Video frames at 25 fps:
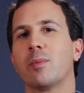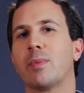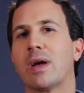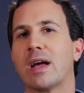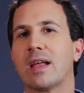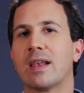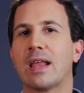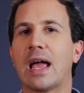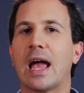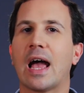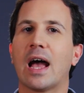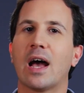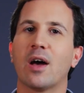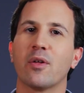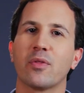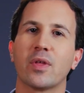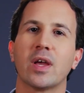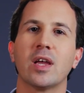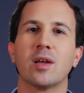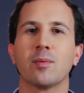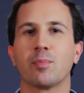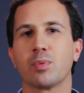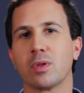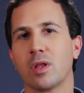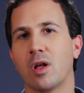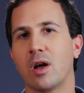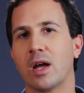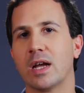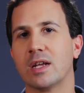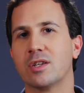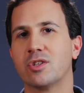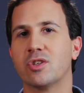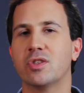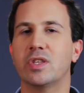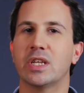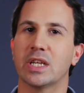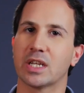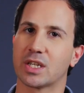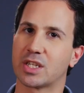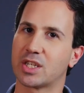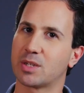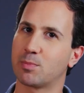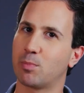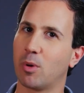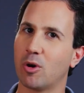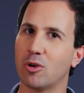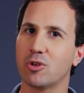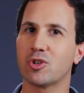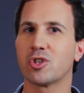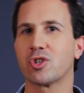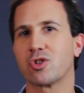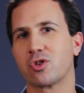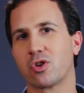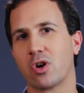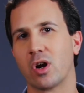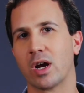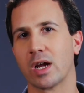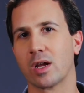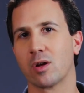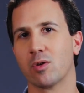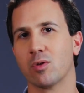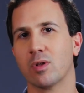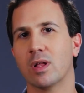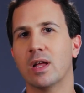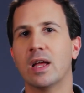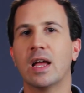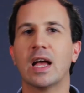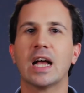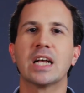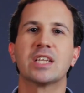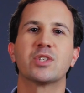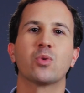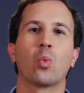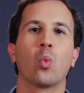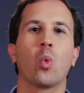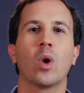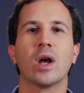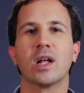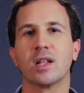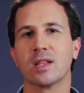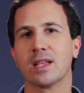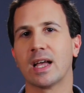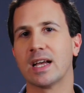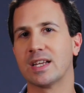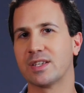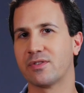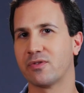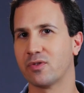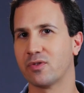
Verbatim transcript: about how they apply to the exposure triangle as well as